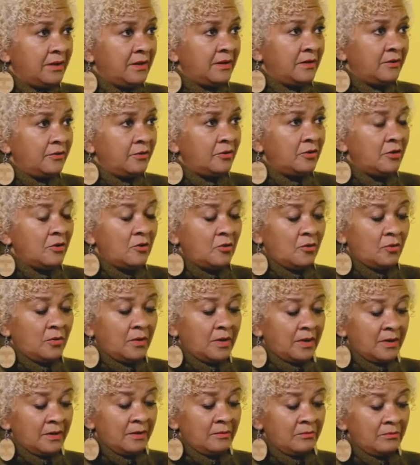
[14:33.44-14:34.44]
You know,
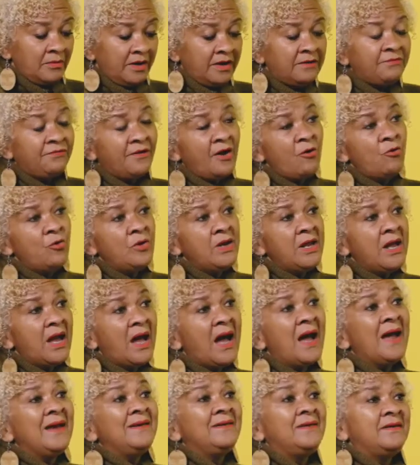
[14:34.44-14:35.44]
if only
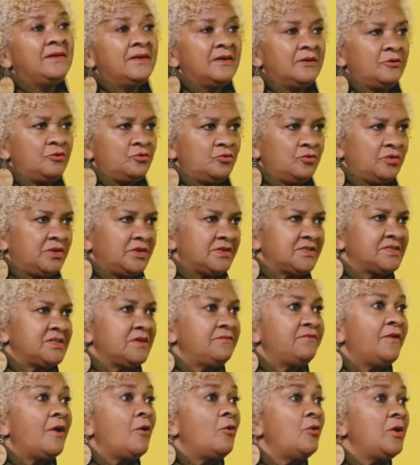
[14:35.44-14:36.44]
I didn't do this, if
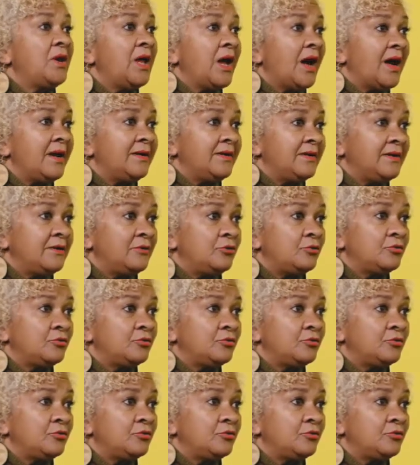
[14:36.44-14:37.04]
only I didn't do